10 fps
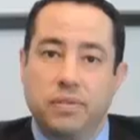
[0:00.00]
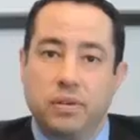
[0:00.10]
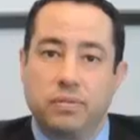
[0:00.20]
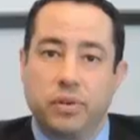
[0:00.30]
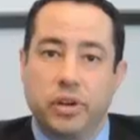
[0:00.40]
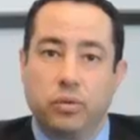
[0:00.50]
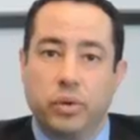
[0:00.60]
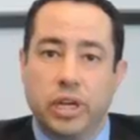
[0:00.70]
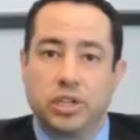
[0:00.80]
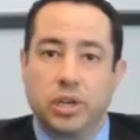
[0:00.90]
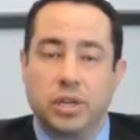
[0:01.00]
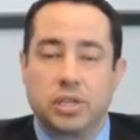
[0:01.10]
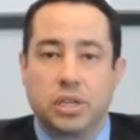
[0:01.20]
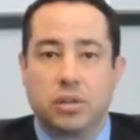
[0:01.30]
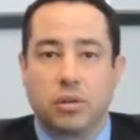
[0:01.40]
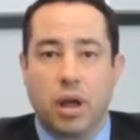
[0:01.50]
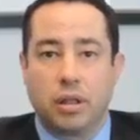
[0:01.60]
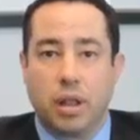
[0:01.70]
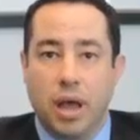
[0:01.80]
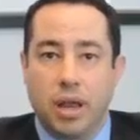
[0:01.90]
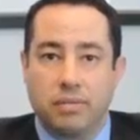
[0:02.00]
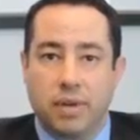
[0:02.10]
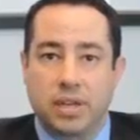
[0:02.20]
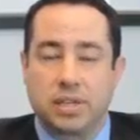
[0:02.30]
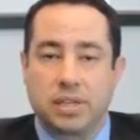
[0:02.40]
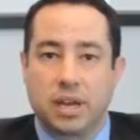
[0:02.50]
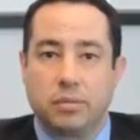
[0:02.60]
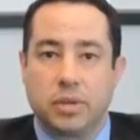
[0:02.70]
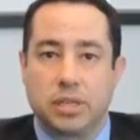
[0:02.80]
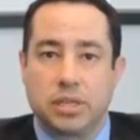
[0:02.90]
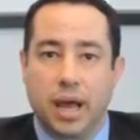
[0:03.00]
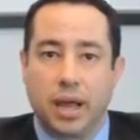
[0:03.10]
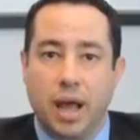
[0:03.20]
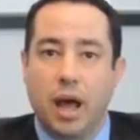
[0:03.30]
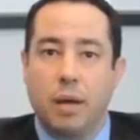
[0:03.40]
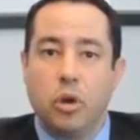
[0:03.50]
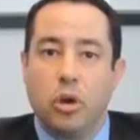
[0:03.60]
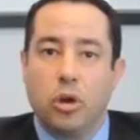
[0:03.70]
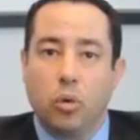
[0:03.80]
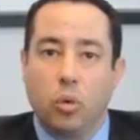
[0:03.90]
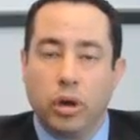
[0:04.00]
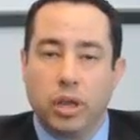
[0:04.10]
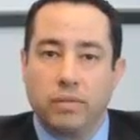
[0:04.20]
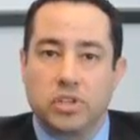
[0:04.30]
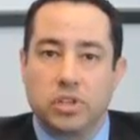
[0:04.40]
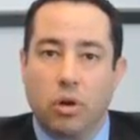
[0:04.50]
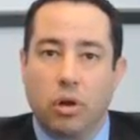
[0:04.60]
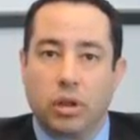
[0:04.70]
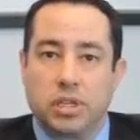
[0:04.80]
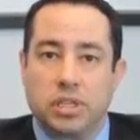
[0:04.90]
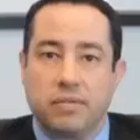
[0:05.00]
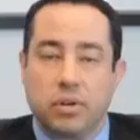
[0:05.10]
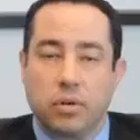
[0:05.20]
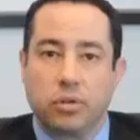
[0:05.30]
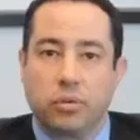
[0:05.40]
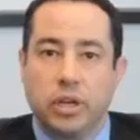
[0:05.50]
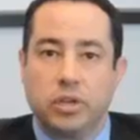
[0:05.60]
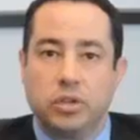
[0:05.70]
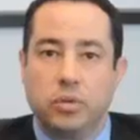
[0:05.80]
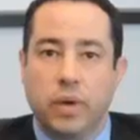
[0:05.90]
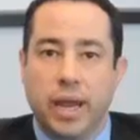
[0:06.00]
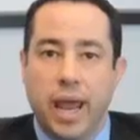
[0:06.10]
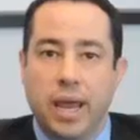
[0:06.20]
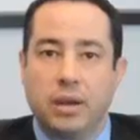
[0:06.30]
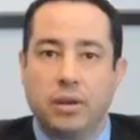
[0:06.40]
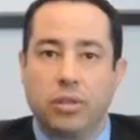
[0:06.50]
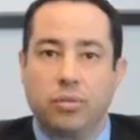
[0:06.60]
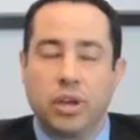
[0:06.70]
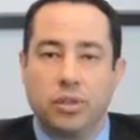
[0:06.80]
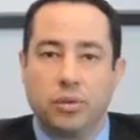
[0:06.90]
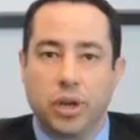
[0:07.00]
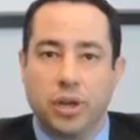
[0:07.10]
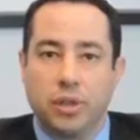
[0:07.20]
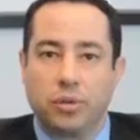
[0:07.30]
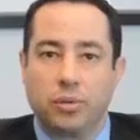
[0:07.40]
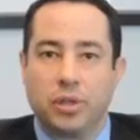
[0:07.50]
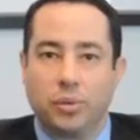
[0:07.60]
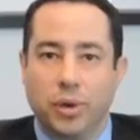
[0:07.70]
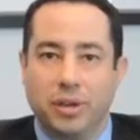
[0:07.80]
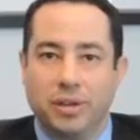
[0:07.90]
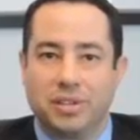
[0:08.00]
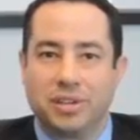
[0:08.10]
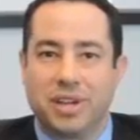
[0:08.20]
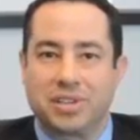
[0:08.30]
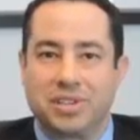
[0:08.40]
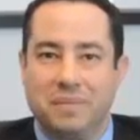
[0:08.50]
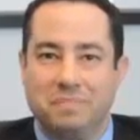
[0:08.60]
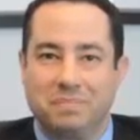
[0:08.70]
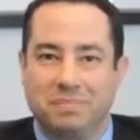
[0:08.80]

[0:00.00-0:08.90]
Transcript: feel free to reach us either online at vestasettlements.com or give us a call at 703-288-3333. Until next time.